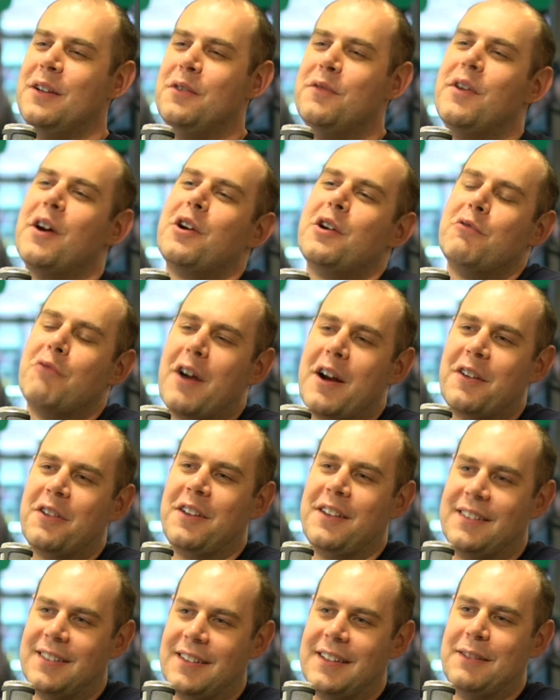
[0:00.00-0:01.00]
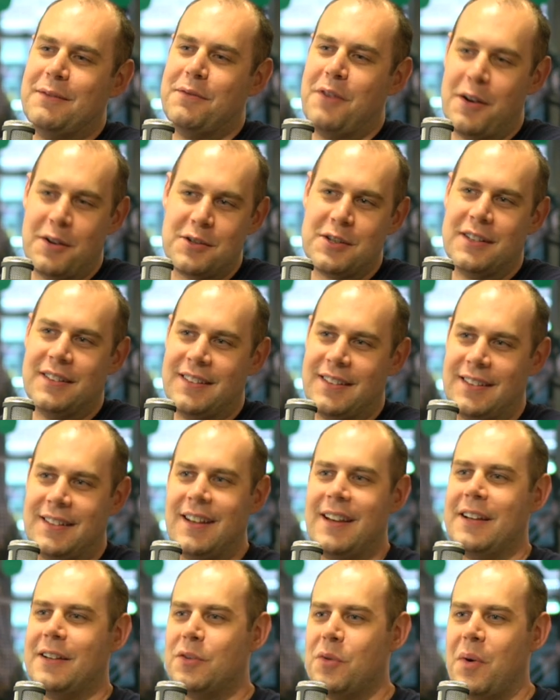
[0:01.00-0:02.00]
very rarely see functions that
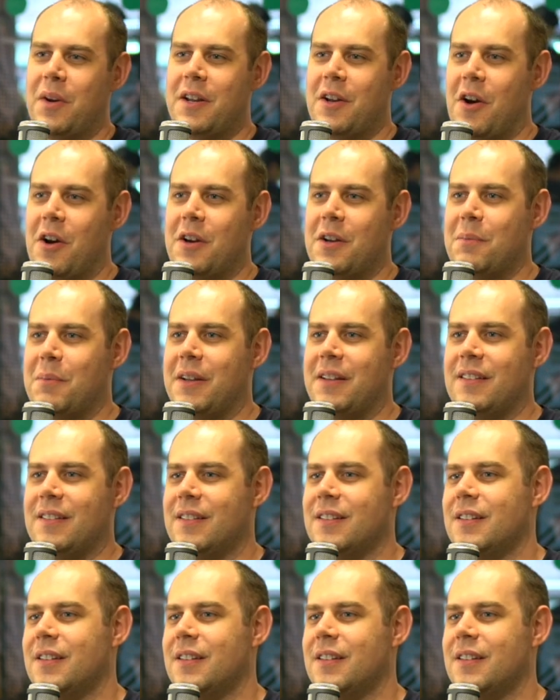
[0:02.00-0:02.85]
take 20 arguments.